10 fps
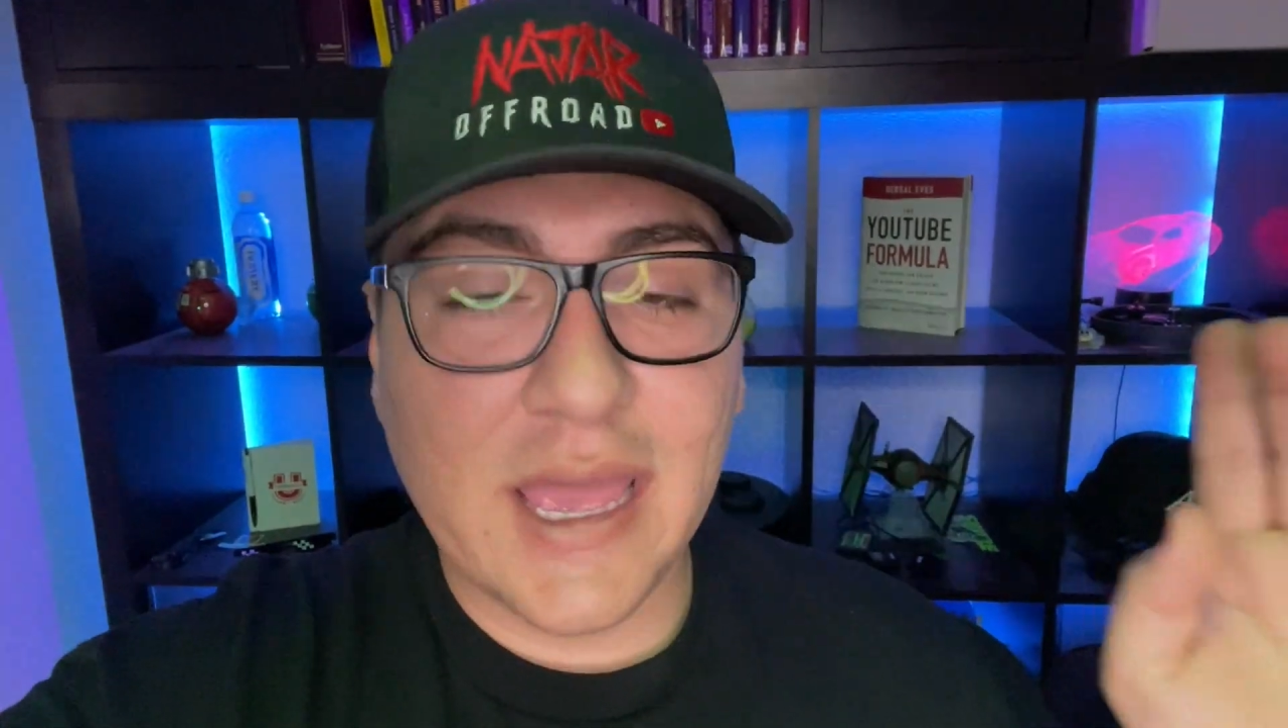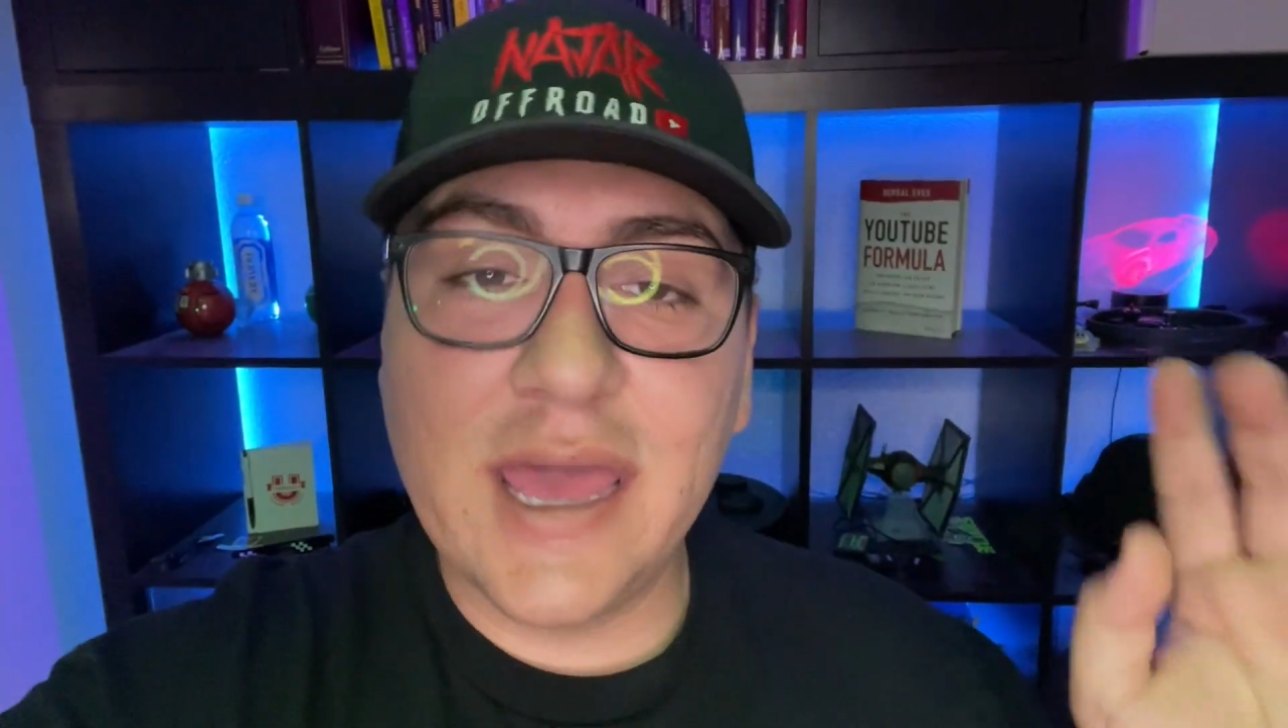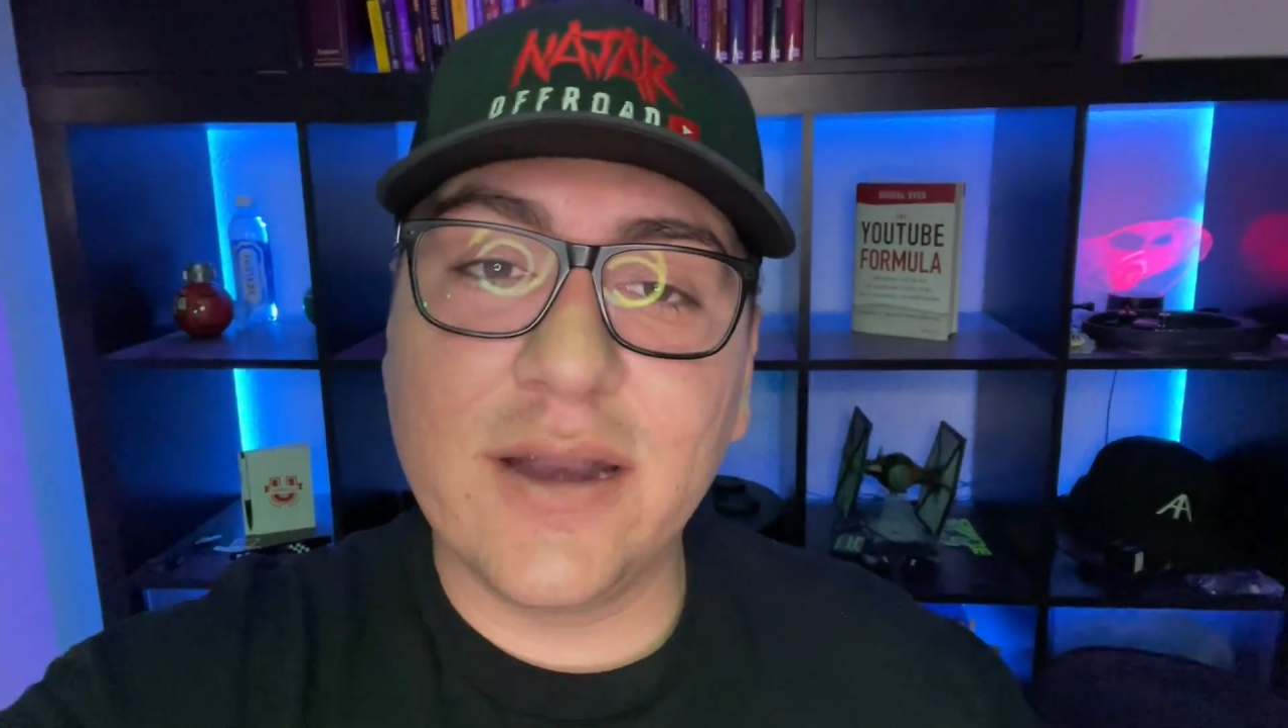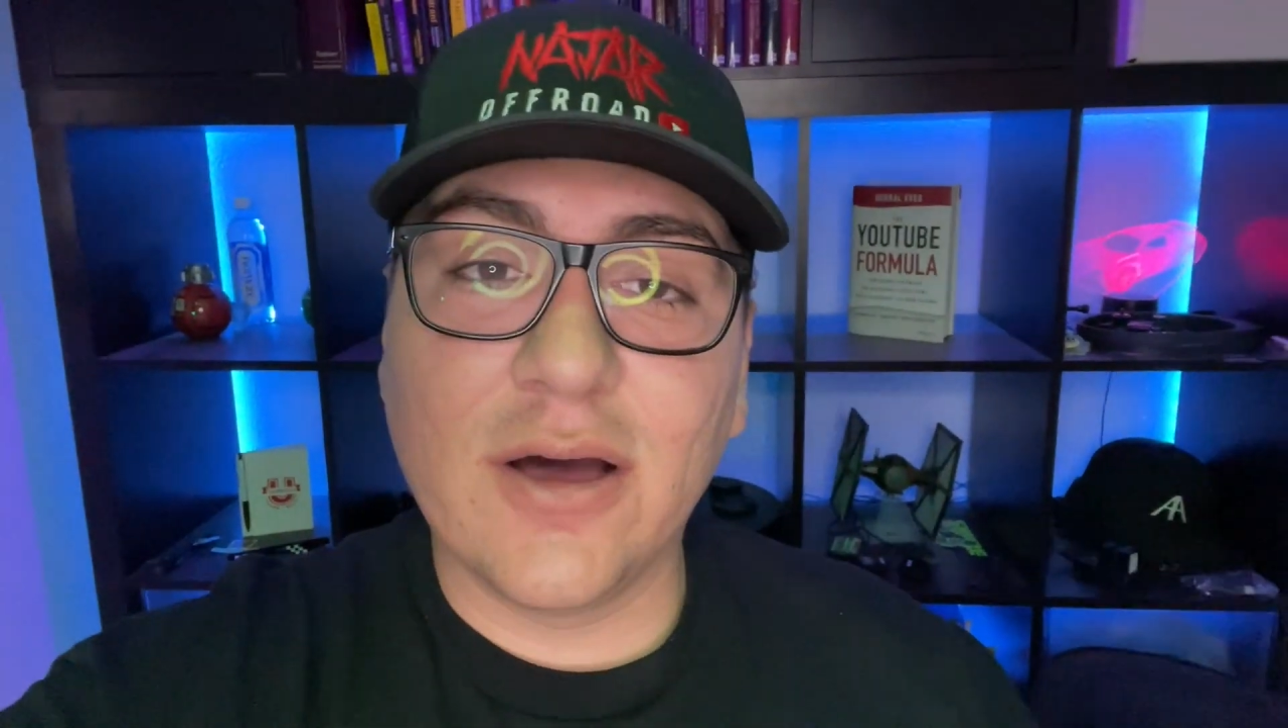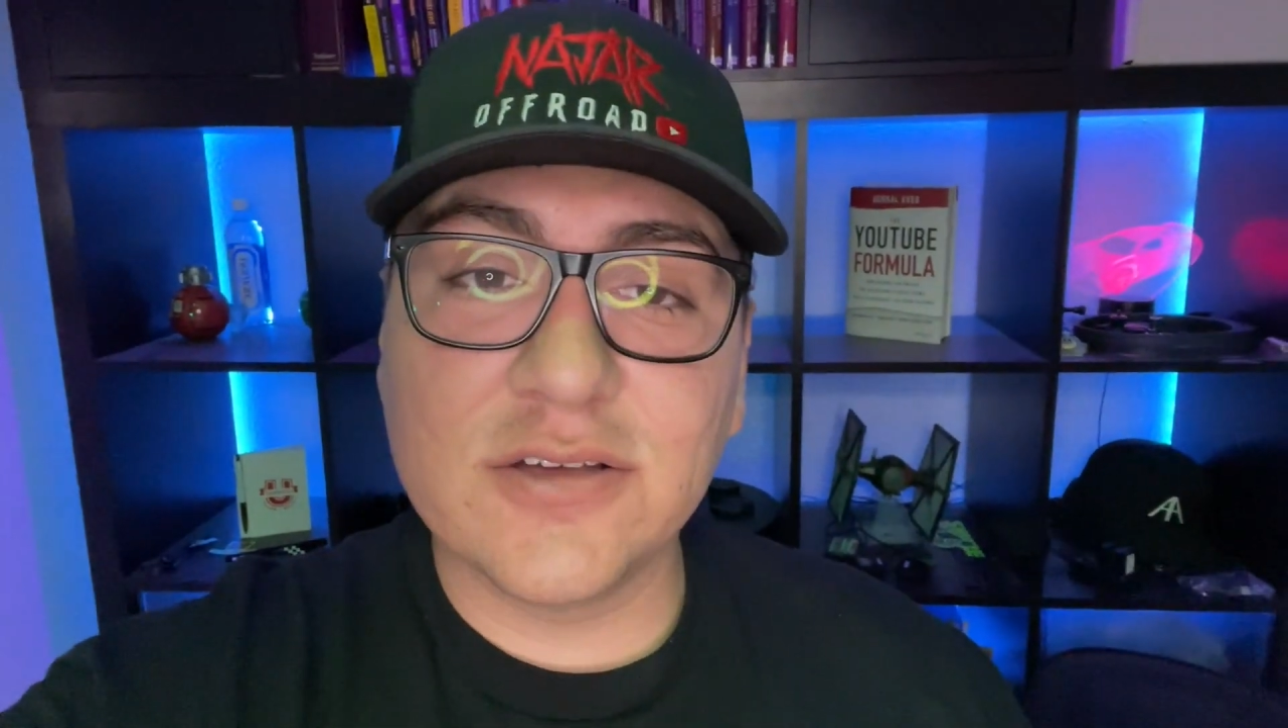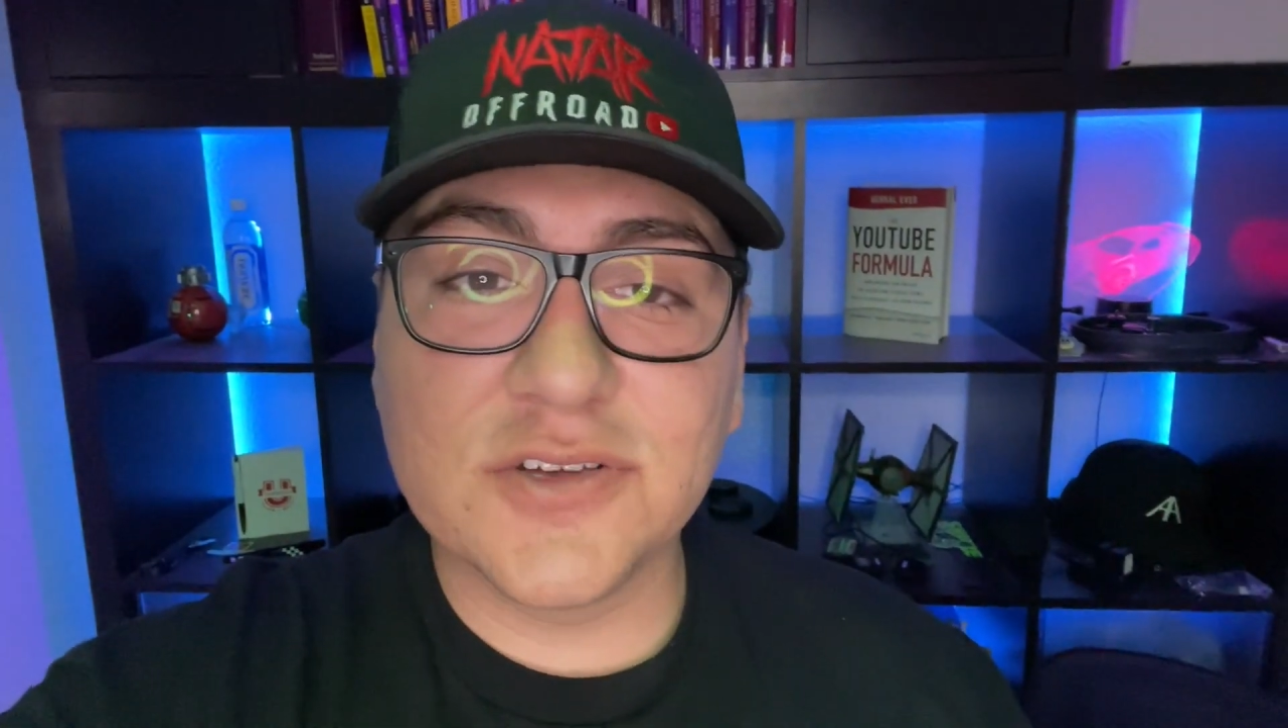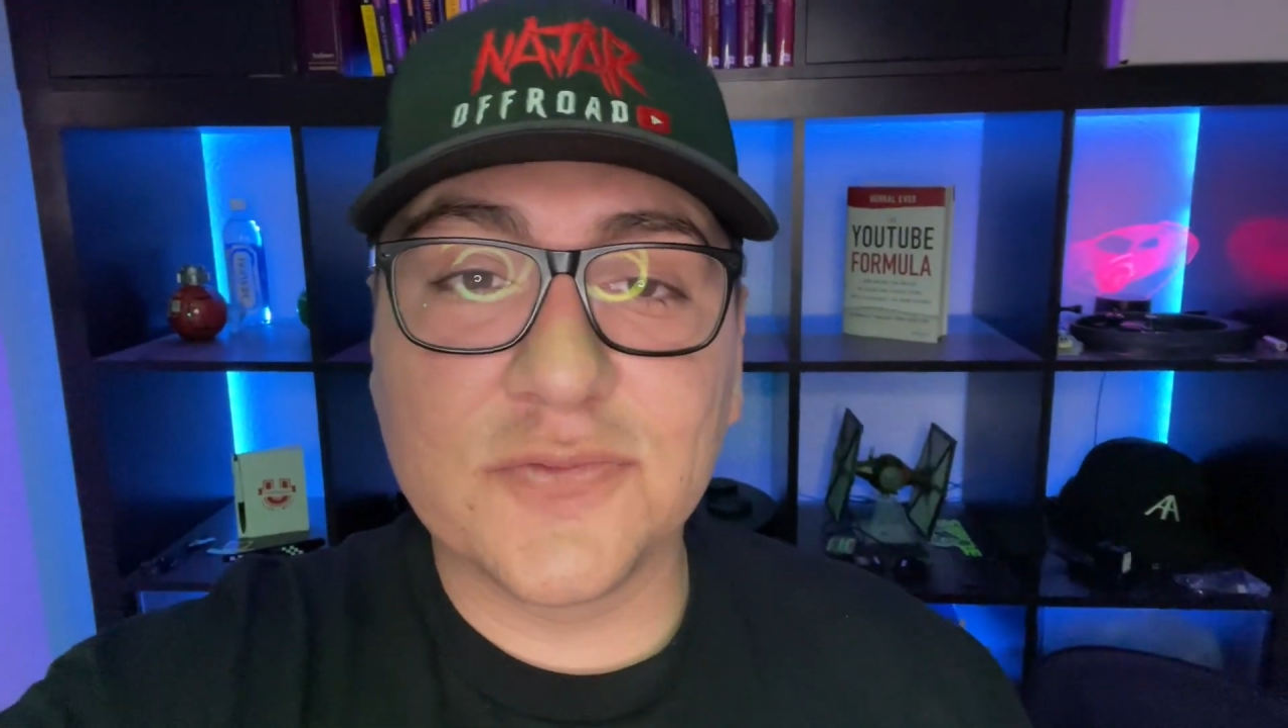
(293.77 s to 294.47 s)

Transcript: And also